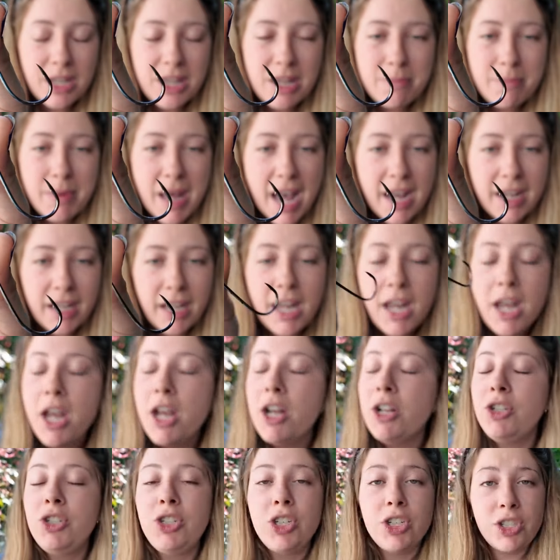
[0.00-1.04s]
on the back.
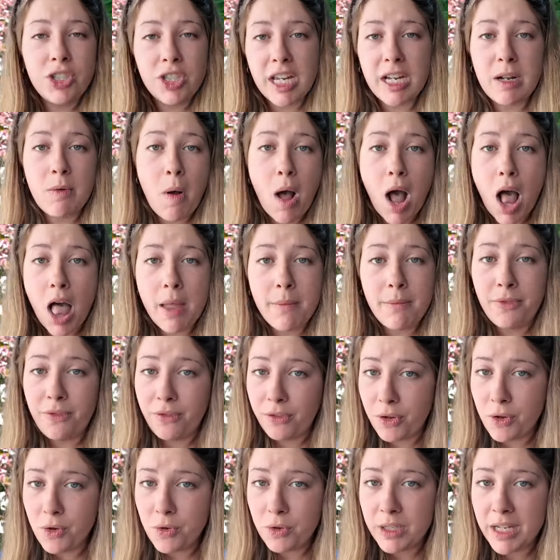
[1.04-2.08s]
Just like while I'm
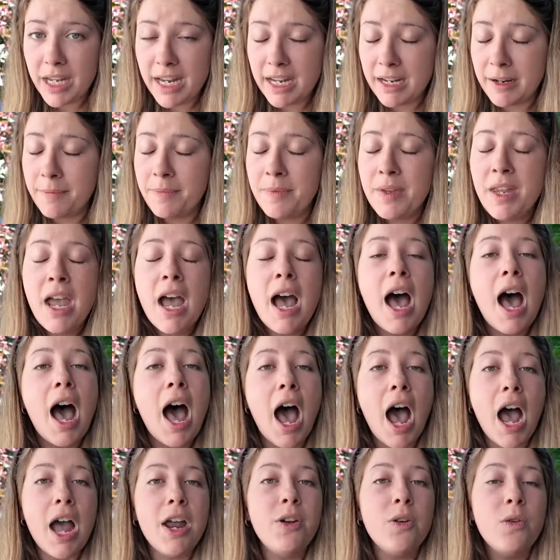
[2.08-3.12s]
fluking,
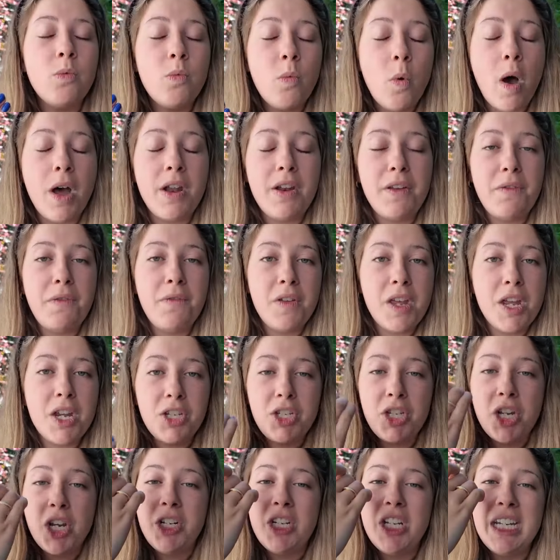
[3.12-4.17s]
I don't want a
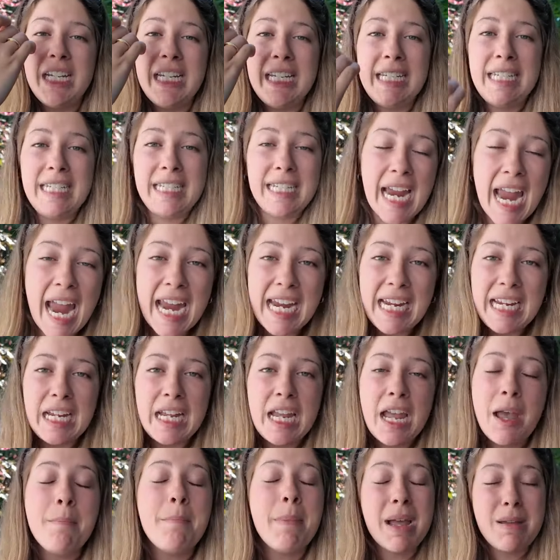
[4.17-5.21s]
fish to yank
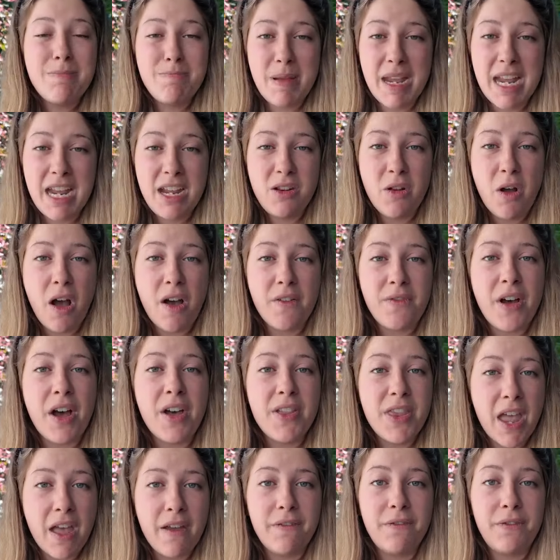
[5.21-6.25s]
my bait off on
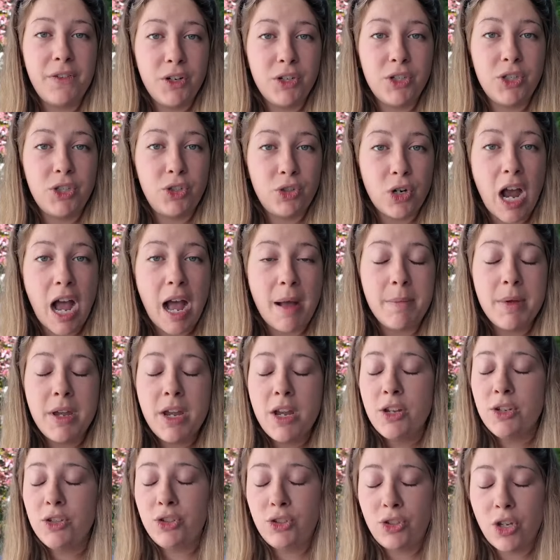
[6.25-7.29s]
that first drop.
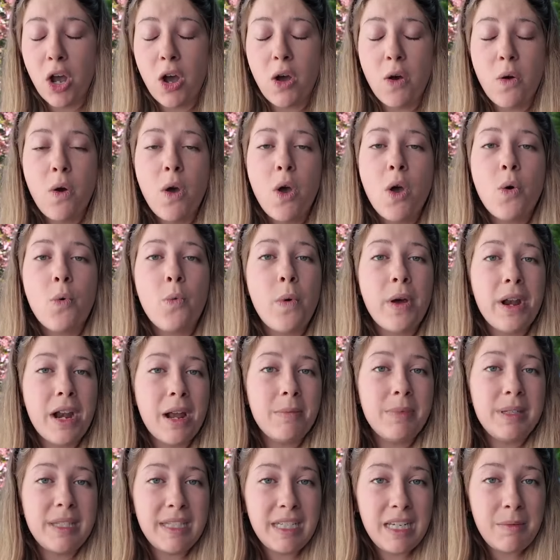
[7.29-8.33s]
So when
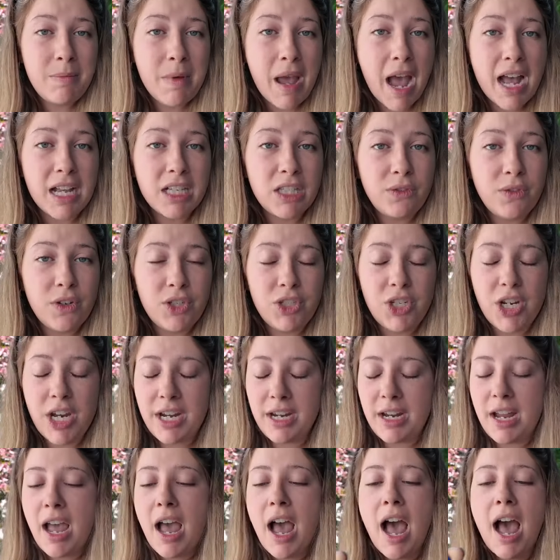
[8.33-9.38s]
I'm sea bass
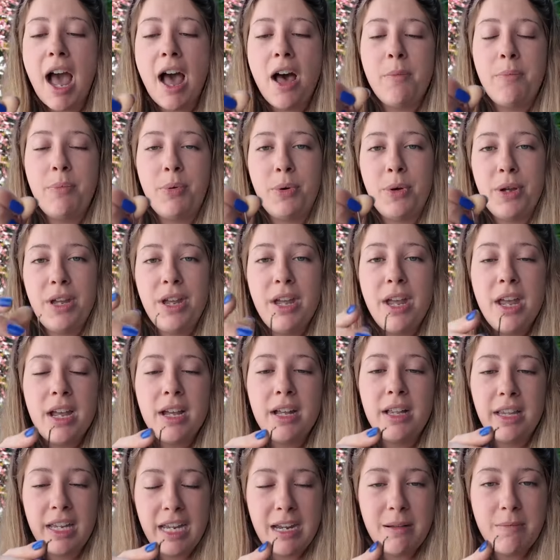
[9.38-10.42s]
fishing, I'll put
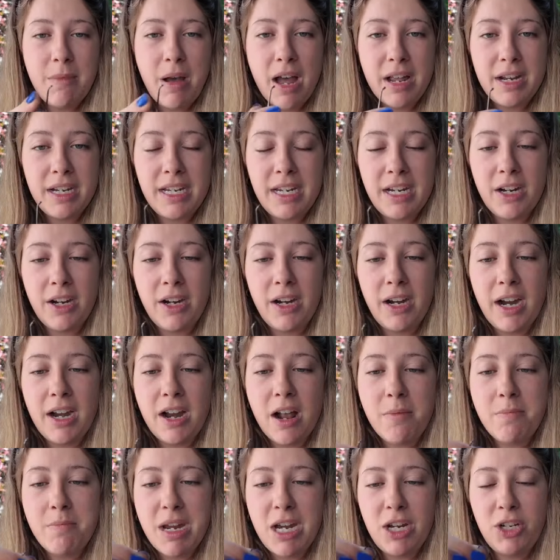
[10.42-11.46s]
clam on here and
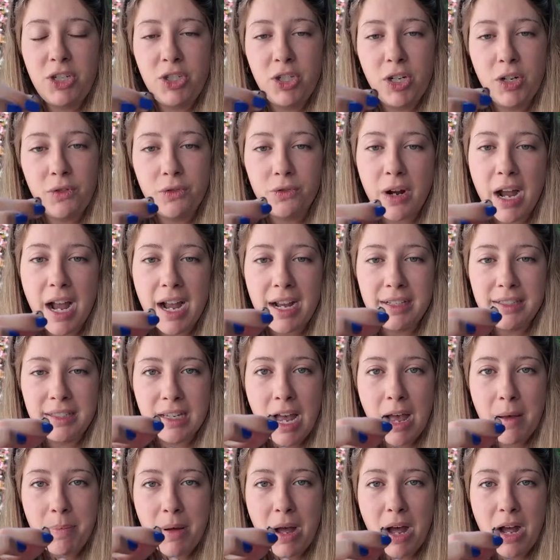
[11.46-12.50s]
I'll make sure it rides
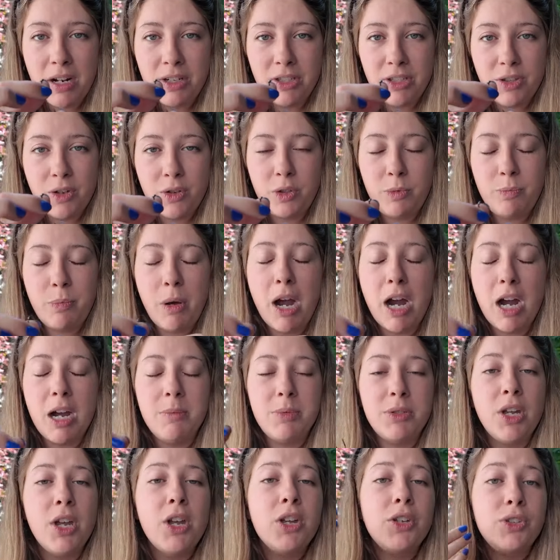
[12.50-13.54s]
up onto those
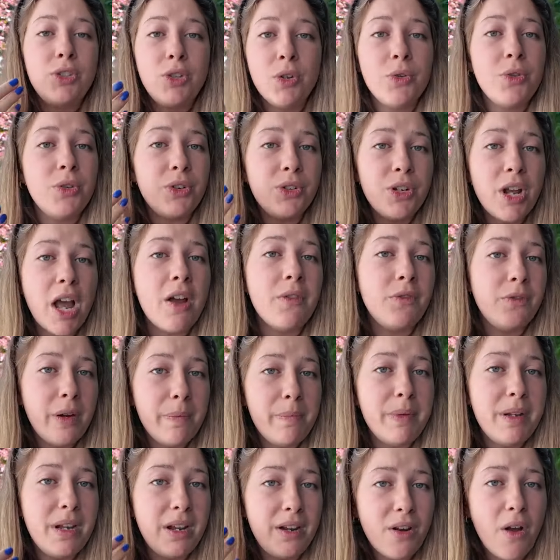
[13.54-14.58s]
barbs so they're not
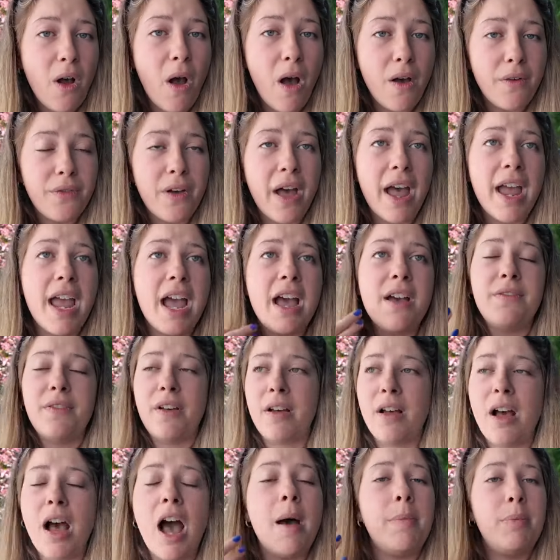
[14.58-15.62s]
ripping it off. I have
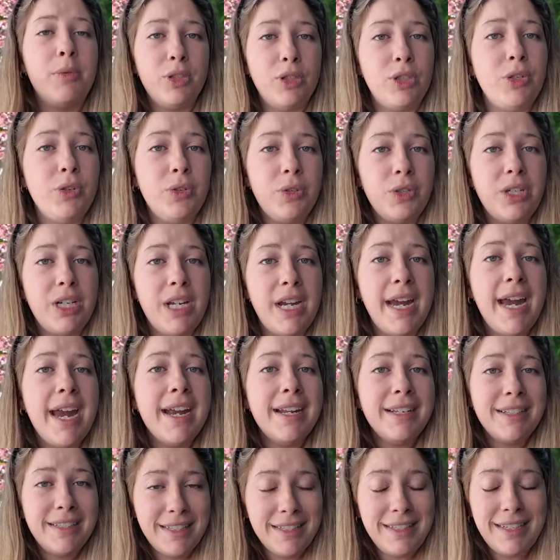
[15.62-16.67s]
opportunity
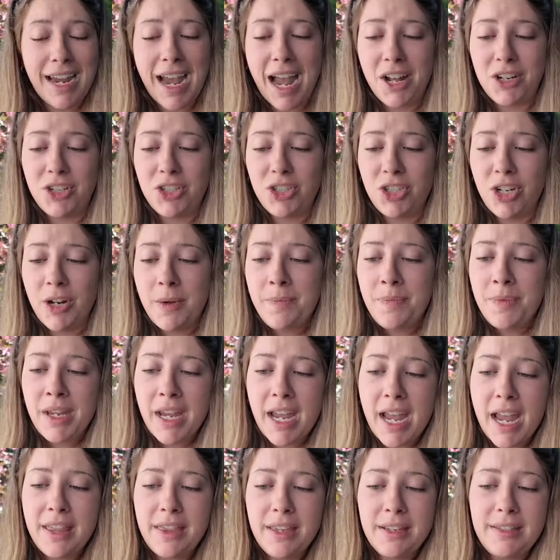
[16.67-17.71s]
to catch.
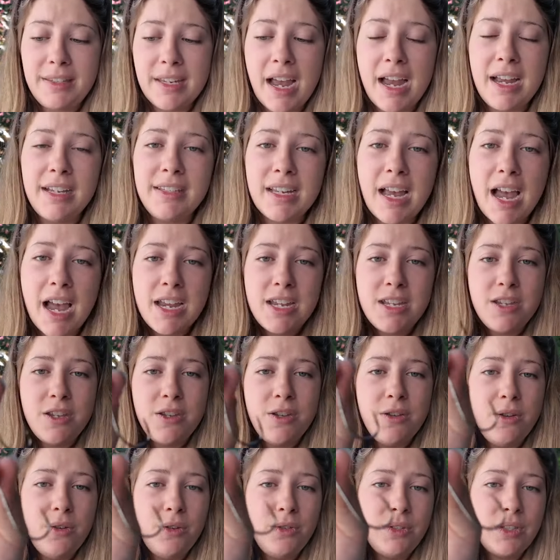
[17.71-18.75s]
And the size I
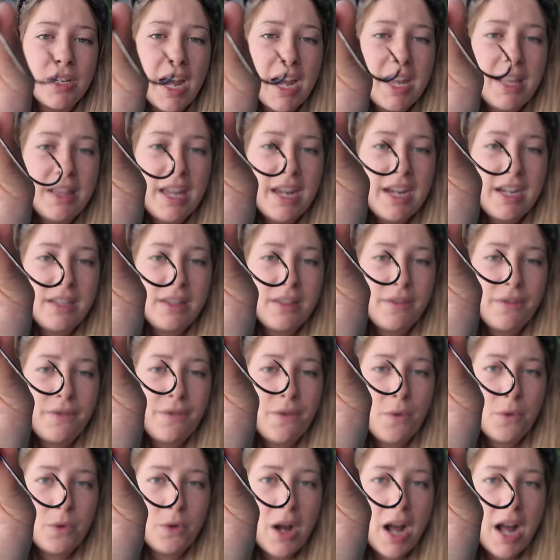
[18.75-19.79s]
use, I like the
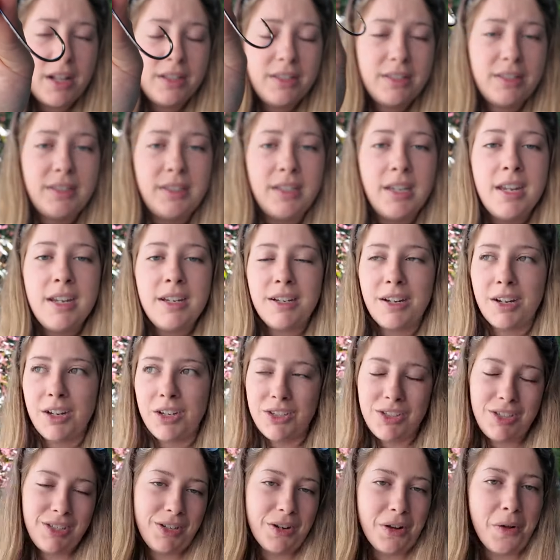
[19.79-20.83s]
4-0s
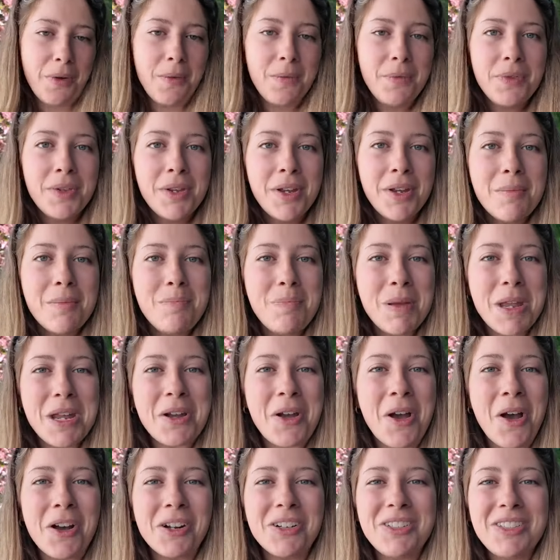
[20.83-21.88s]
because, you know, big
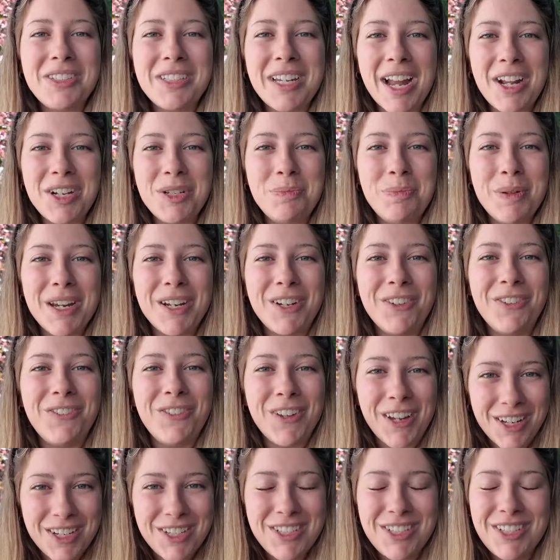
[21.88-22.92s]
hooks catch big
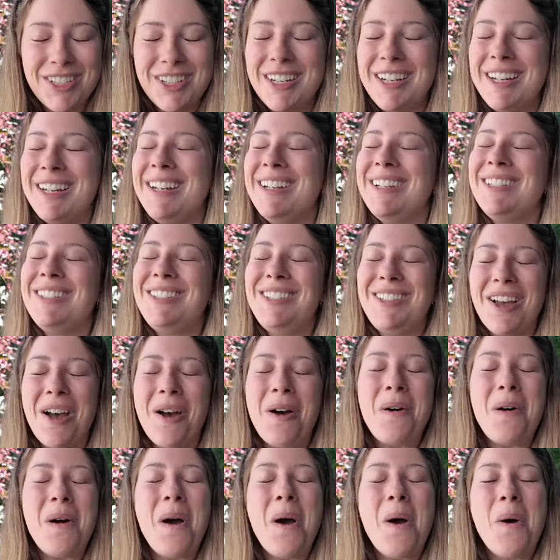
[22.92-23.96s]
fish.
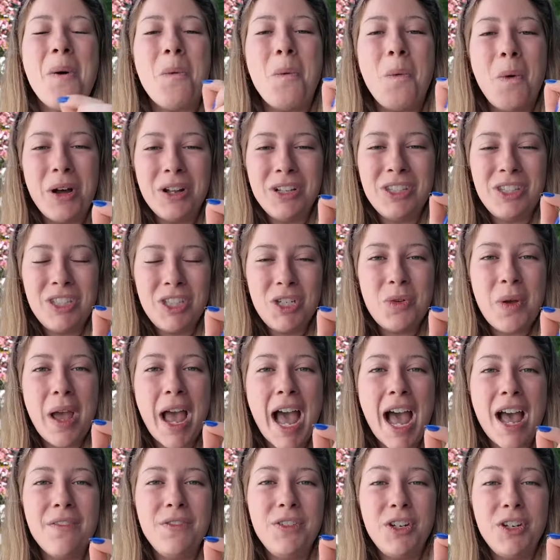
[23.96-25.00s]
So once you
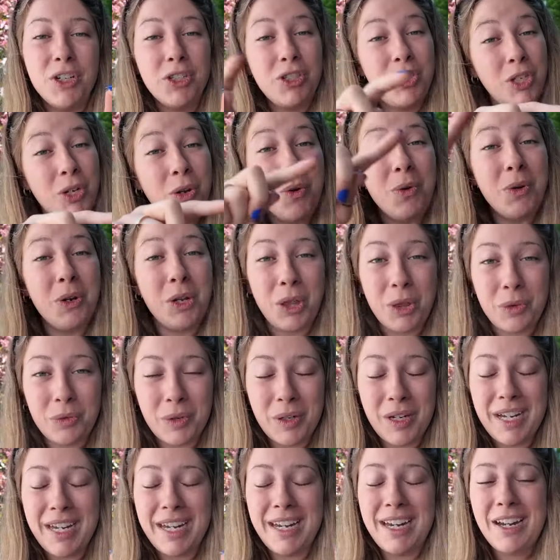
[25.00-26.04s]
have your 2 to
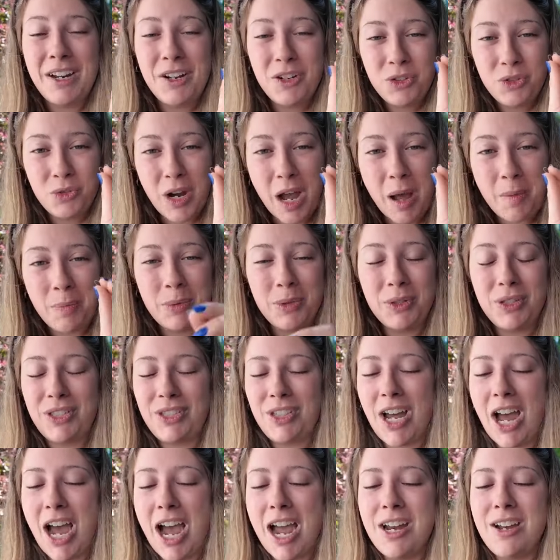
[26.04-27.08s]
3 droppers
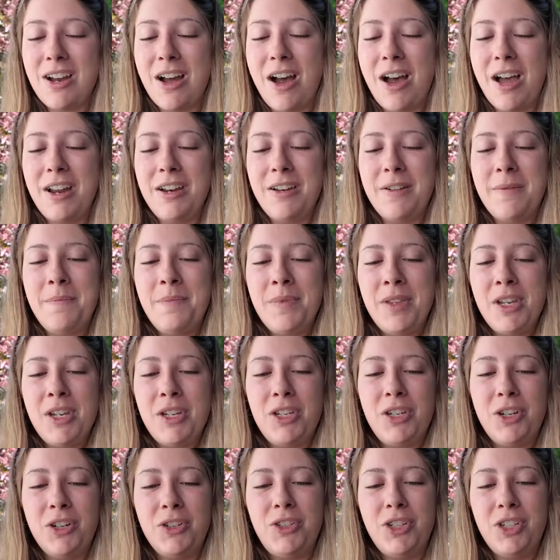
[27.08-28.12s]
tied on,
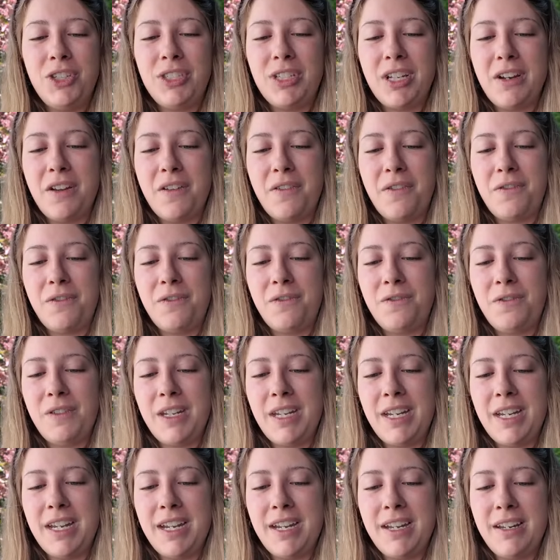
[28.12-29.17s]
you're just gonna
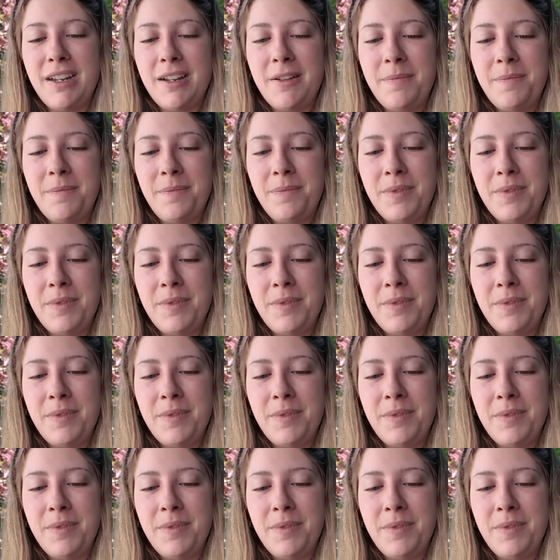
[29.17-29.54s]
feed